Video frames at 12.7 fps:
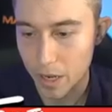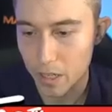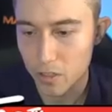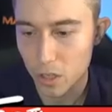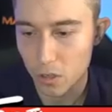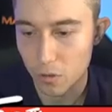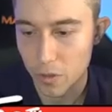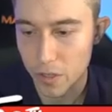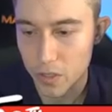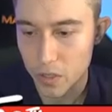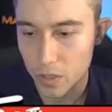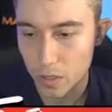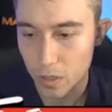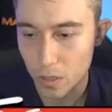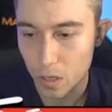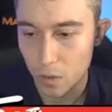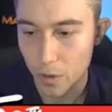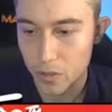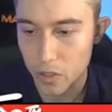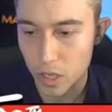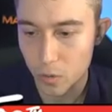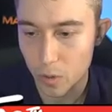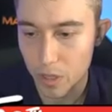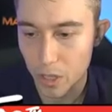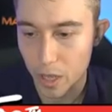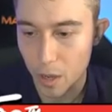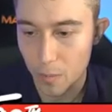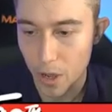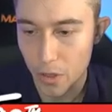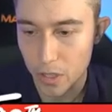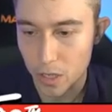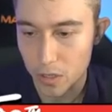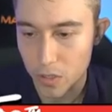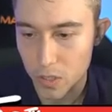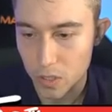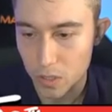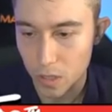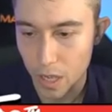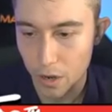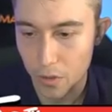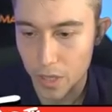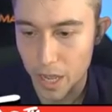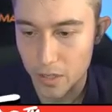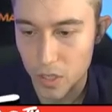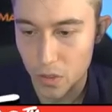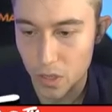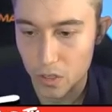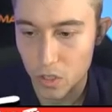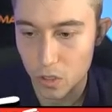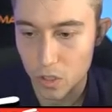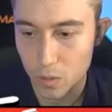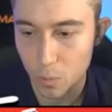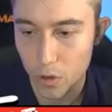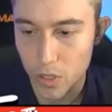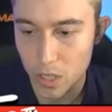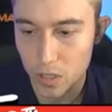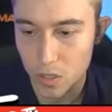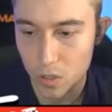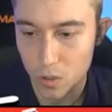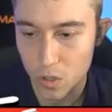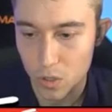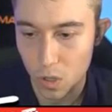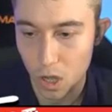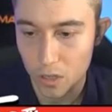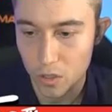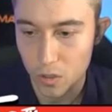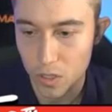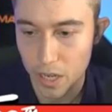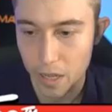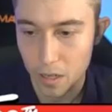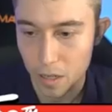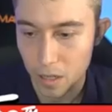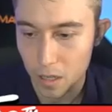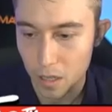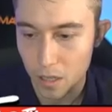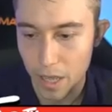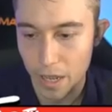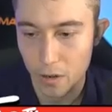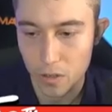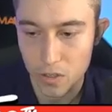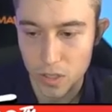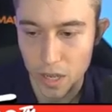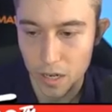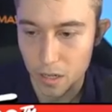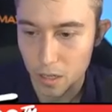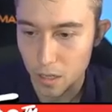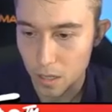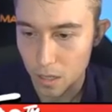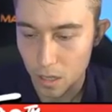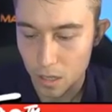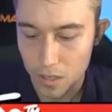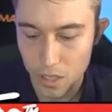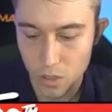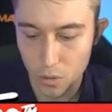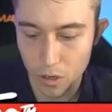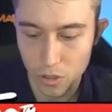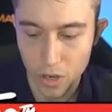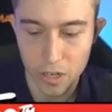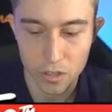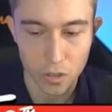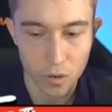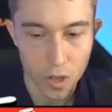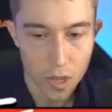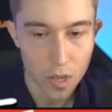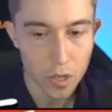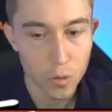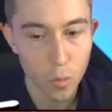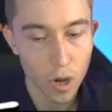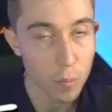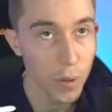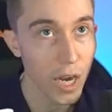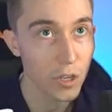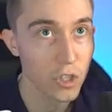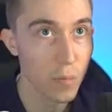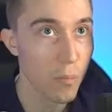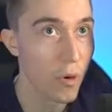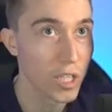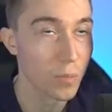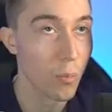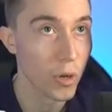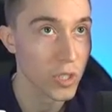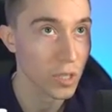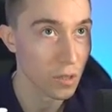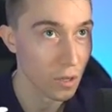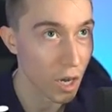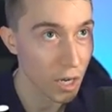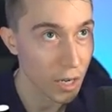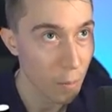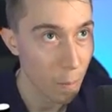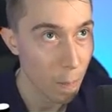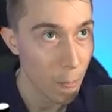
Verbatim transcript: I can still clone this. Wait, is this going to win me the game? I think it does. I don't think he has anything, because he uses Poison and he uses Log, so he's dead. Yeah, no, he's dead. That's what we were trying to do. You want to bait out your opponent's poison and log,